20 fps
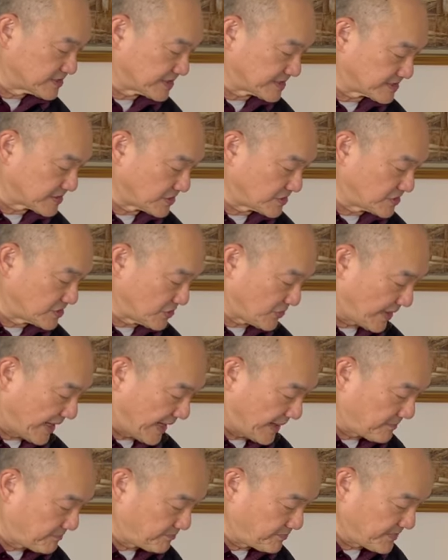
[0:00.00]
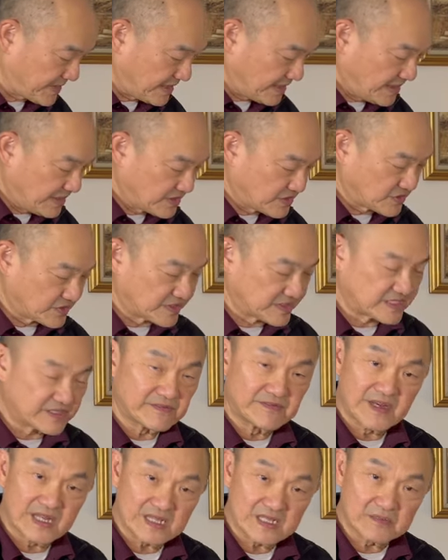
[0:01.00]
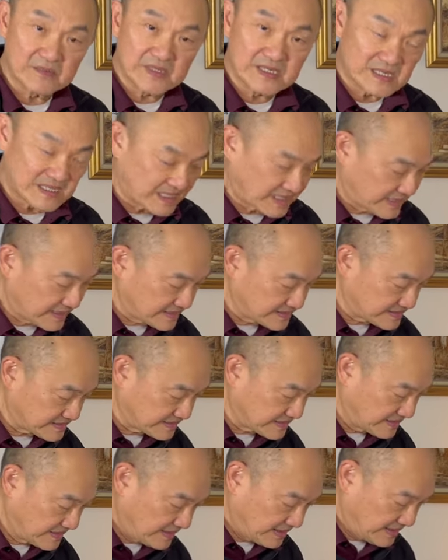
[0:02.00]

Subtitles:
602M to the development last